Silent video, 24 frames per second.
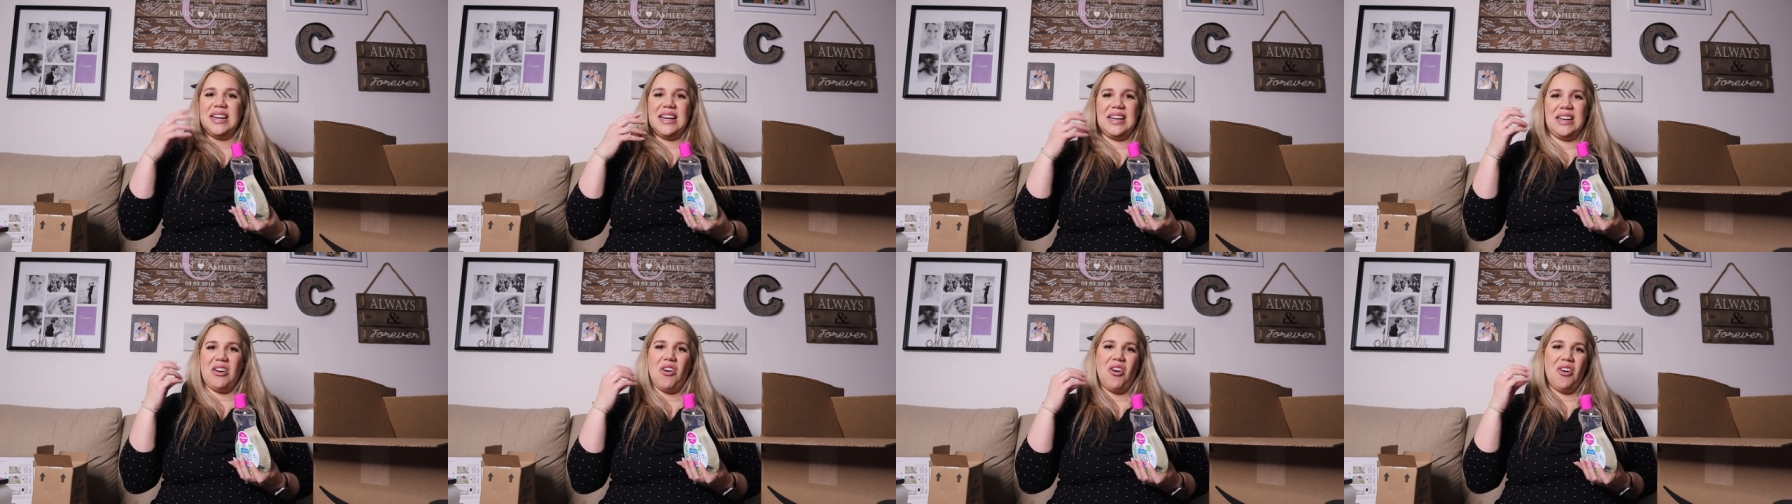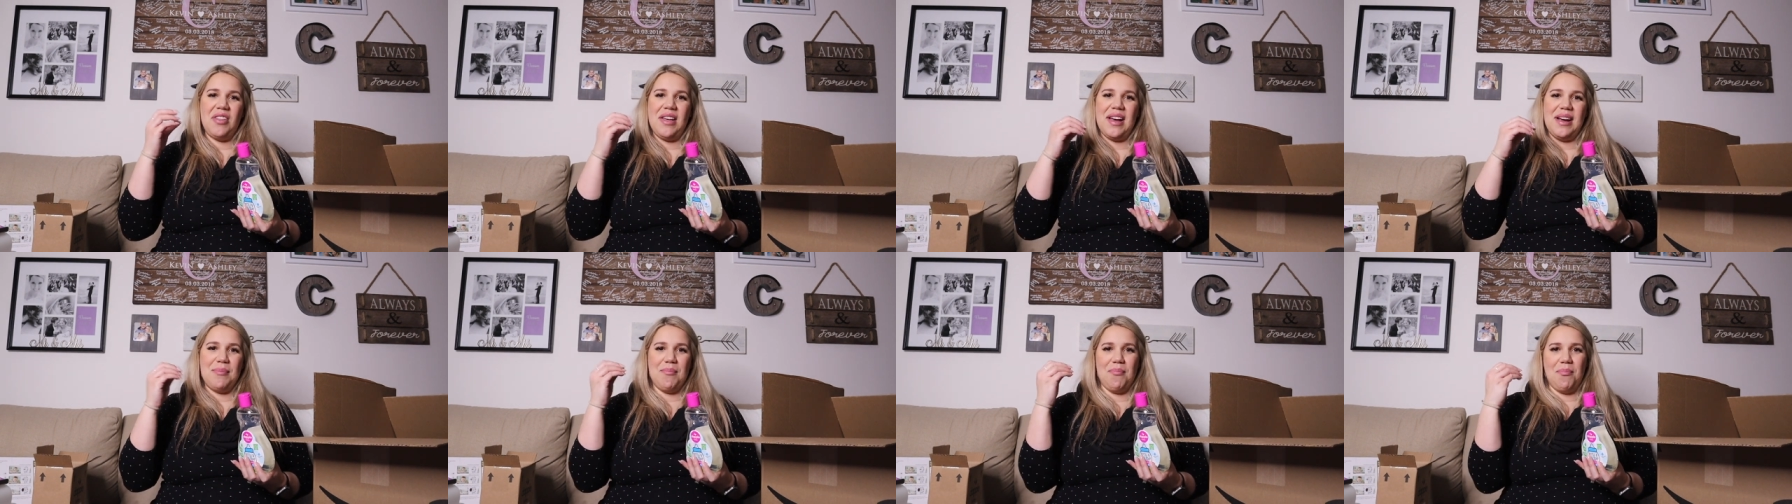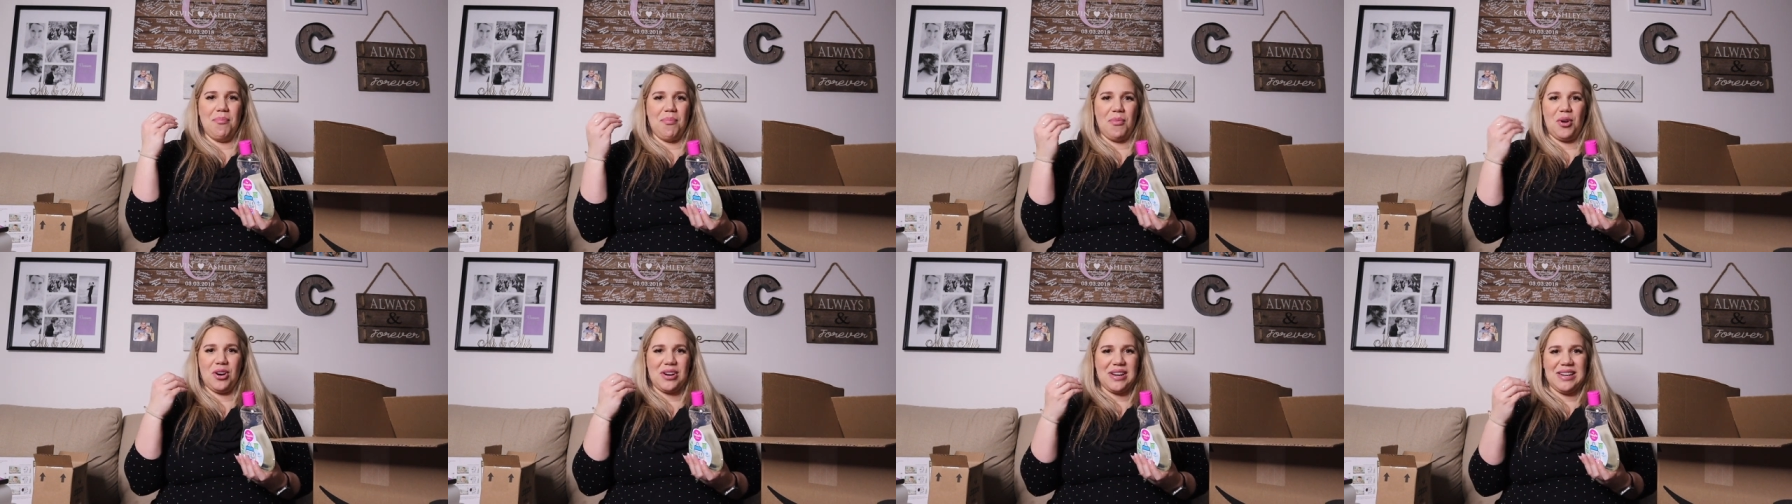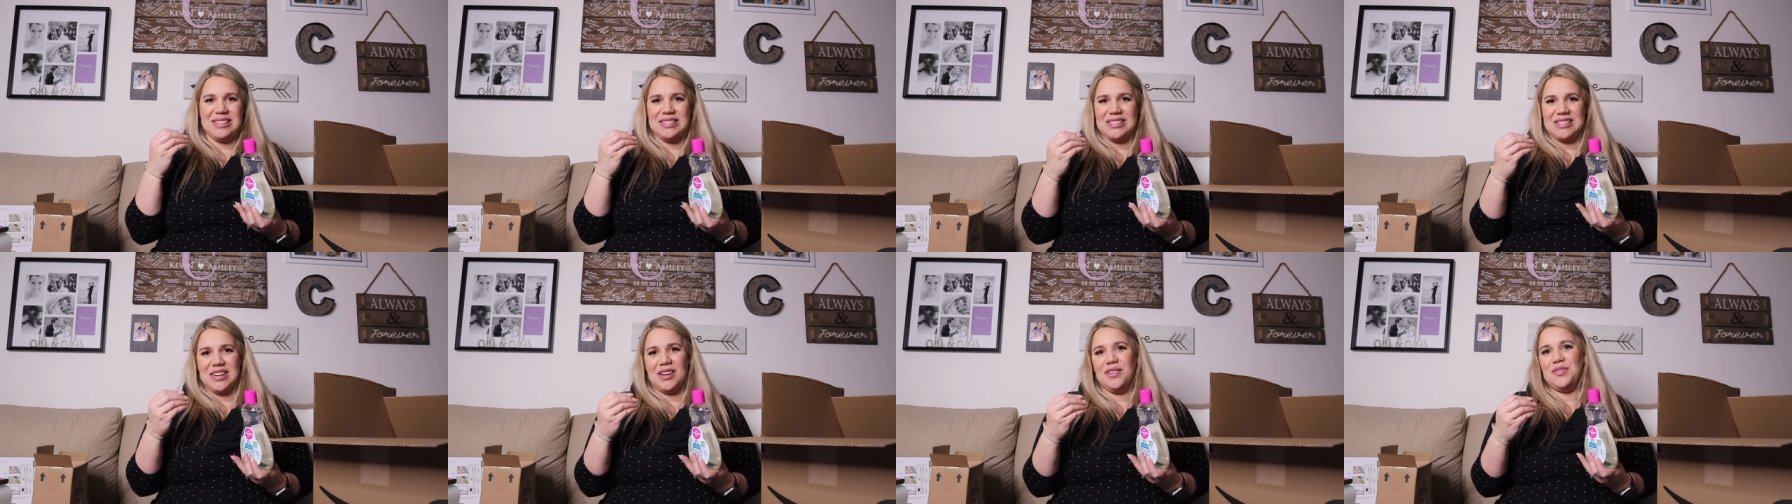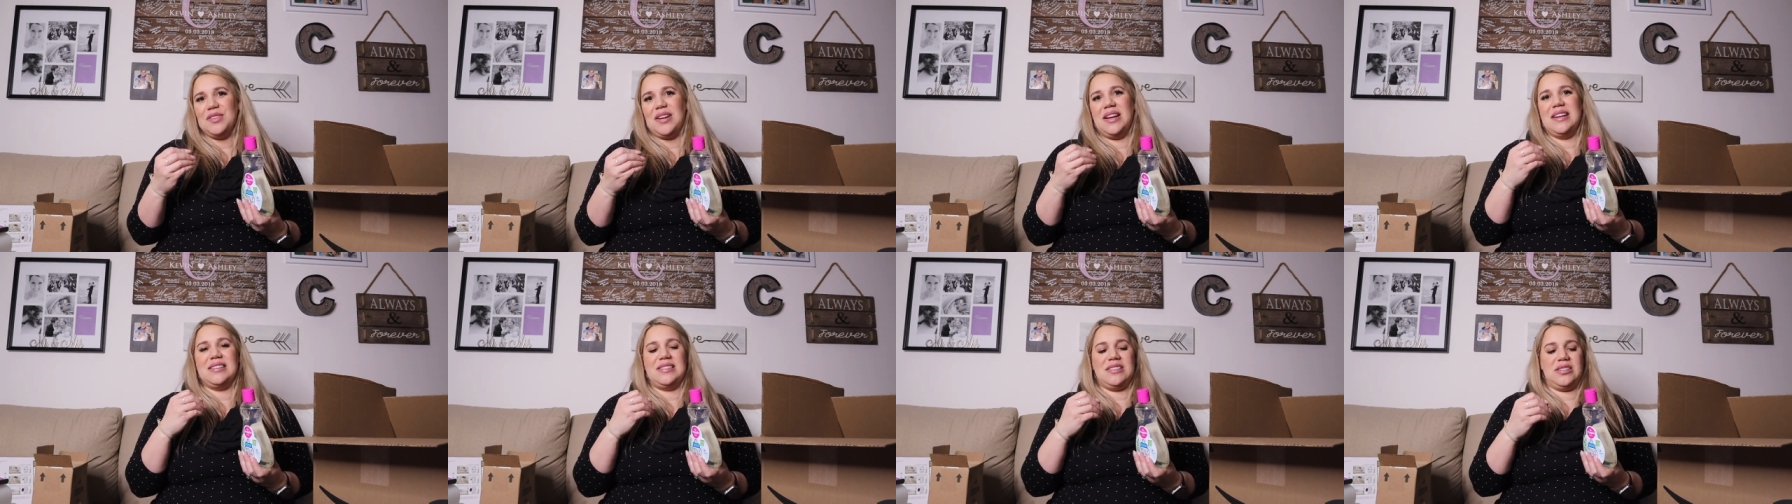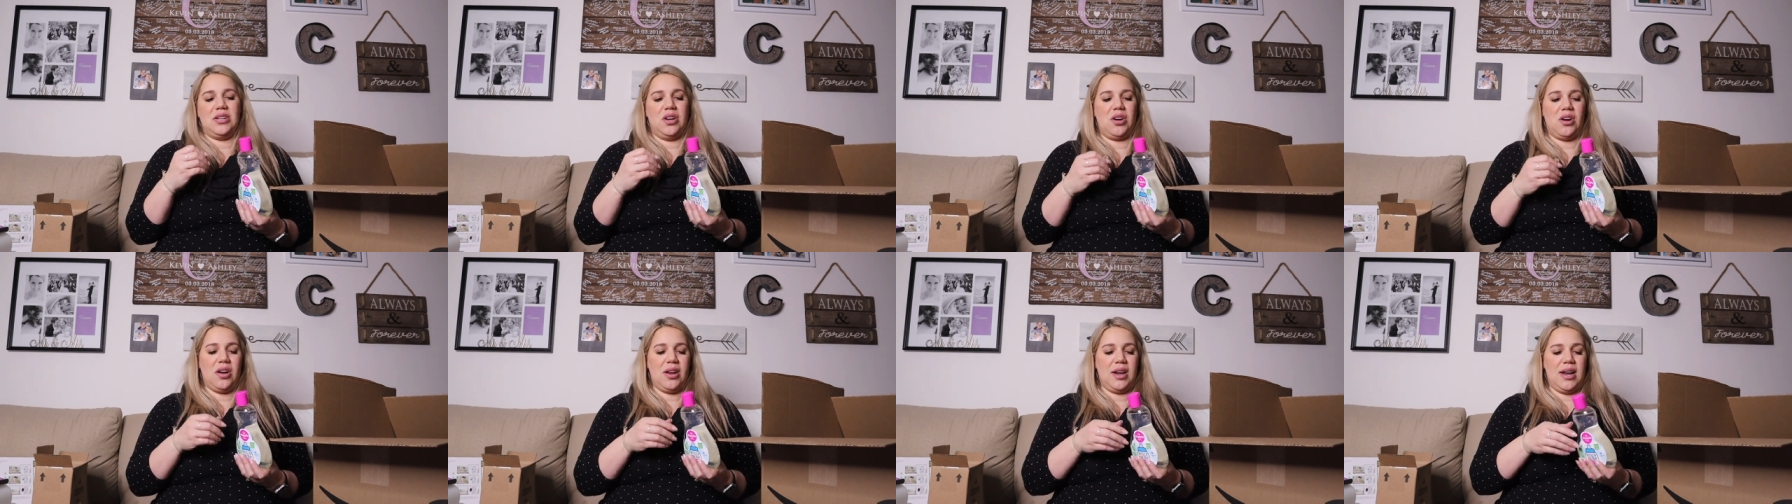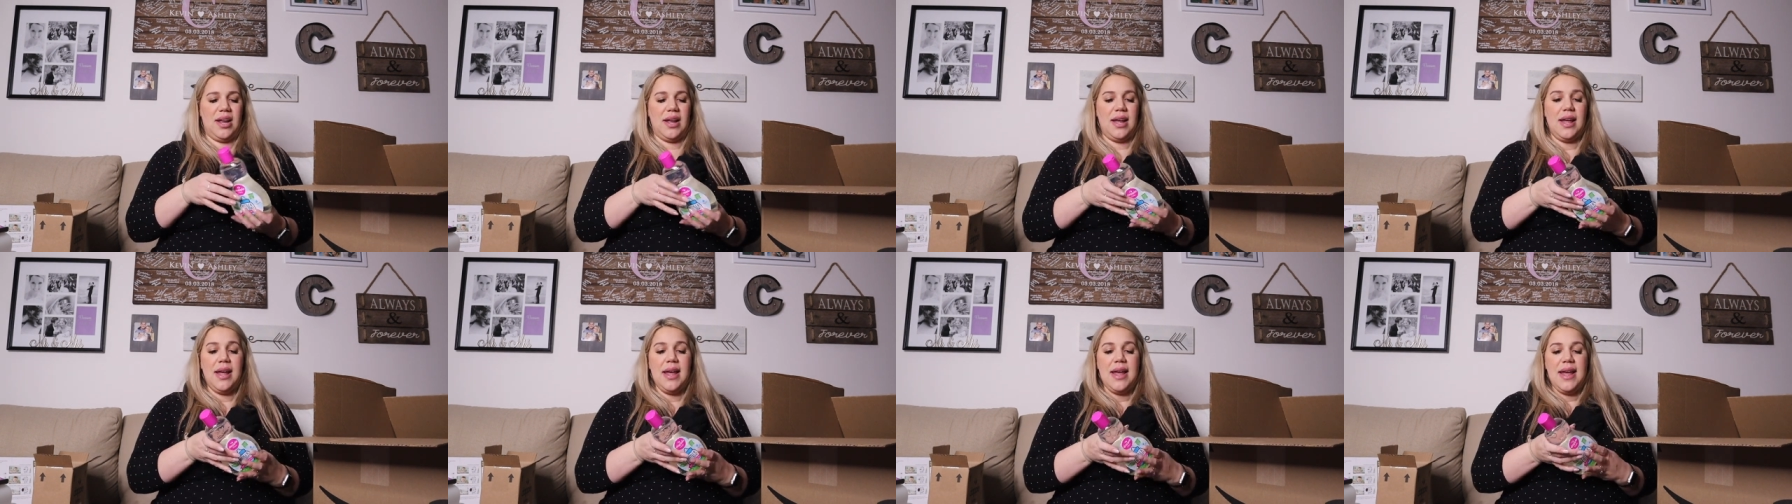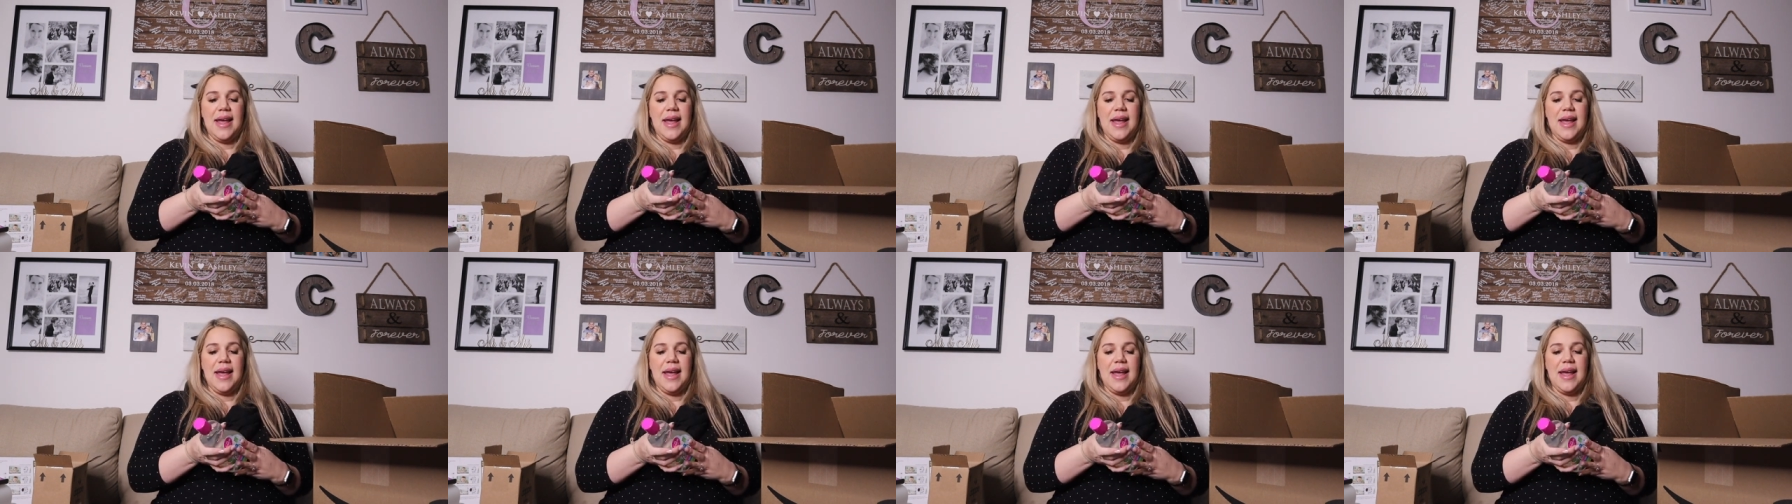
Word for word: and all that murky stuff gets stuck on it.